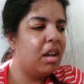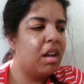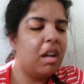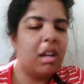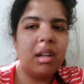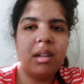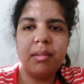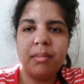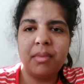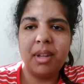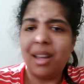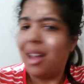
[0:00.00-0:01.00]
I
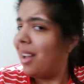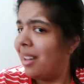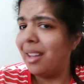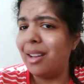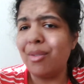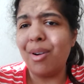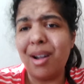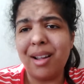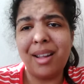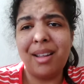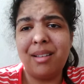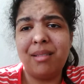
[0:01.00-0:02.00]
like
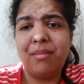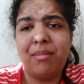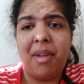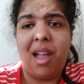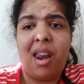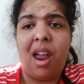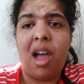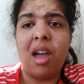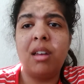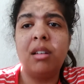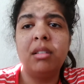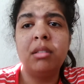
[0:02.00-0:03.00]
rocking bedhead